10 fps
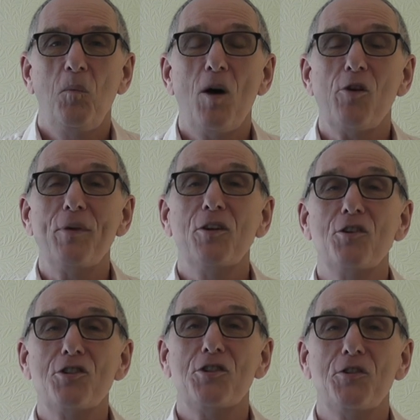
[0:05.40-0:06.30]
welcome along
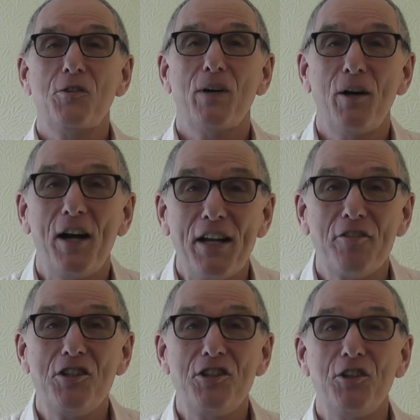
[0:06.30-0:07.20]
to uh, another
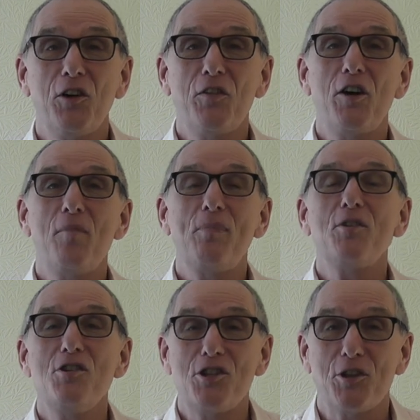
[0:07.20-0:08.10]
edition of uh,
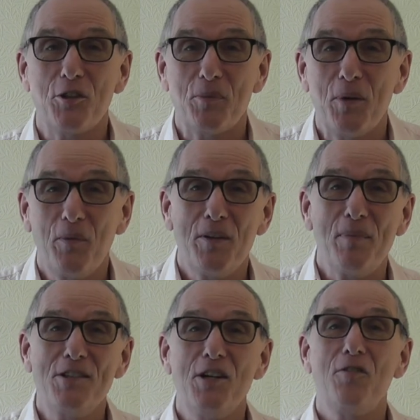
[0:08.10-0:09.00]
Balloon Tube with
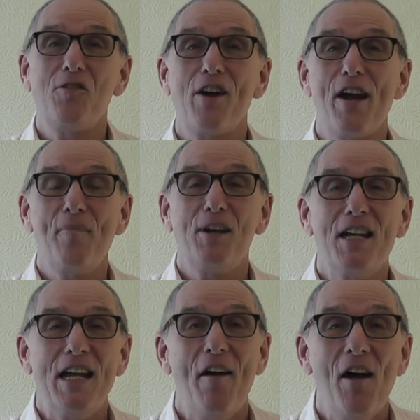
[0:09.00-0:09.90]
myself, Graham
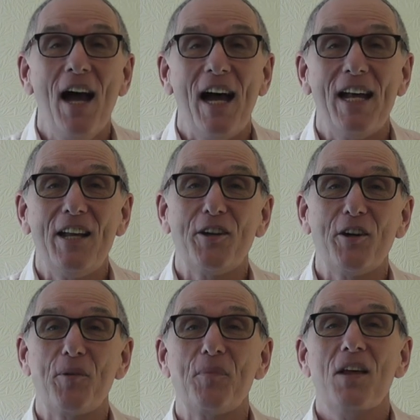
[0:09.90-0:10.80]
Lee, and
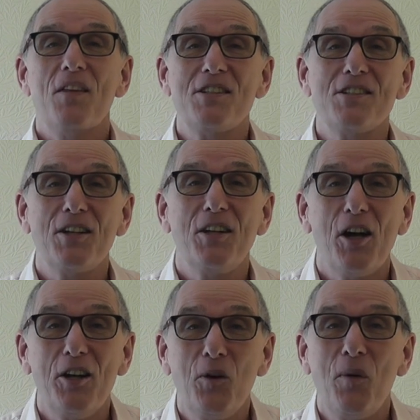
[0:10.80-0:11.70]
uh, this is a, a
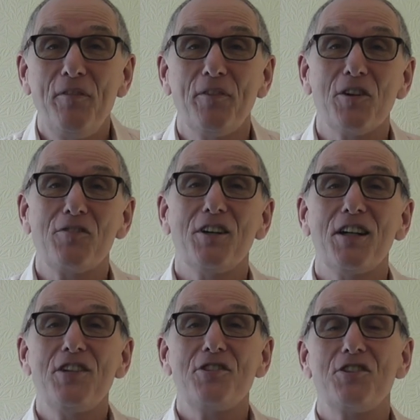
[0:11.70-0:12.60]
little advert really,
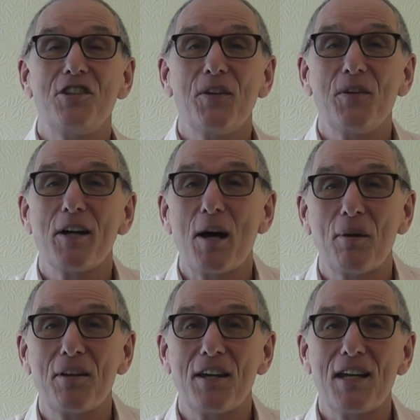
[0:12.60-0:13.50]
just to tell you a couple
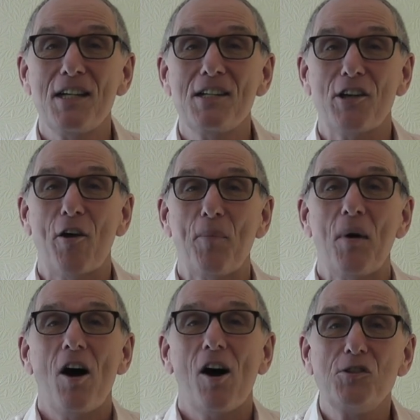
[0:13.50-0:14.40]
of things. Um,
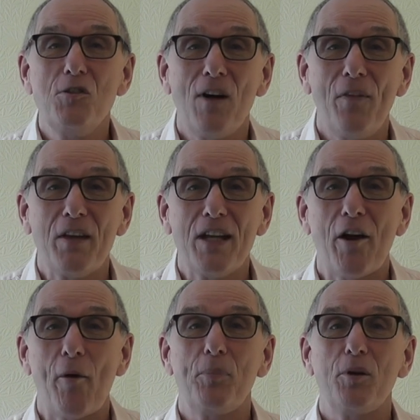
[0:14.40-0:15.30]
I do run the
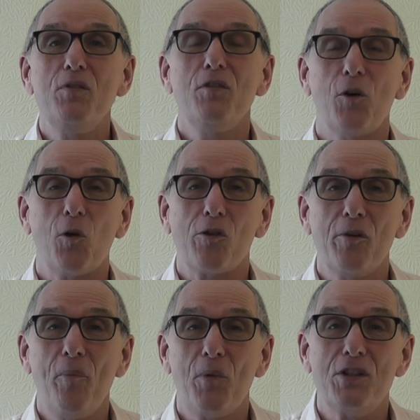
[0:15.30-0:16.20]
uh, Balloon
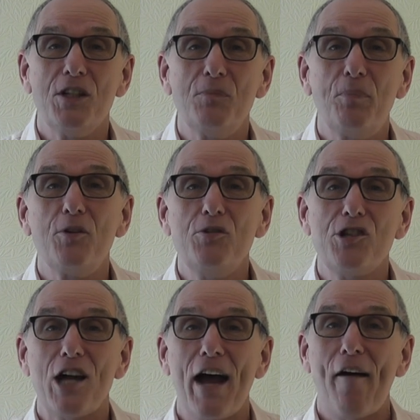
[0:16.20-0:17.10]
Forum, which is balloon
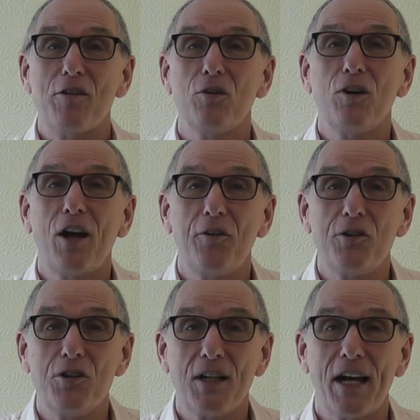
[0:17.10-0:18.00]
chat dot co dot
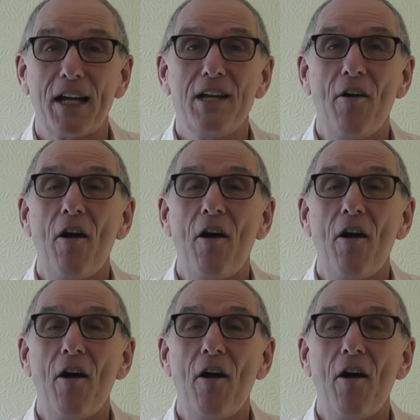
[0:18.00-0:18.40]
U K.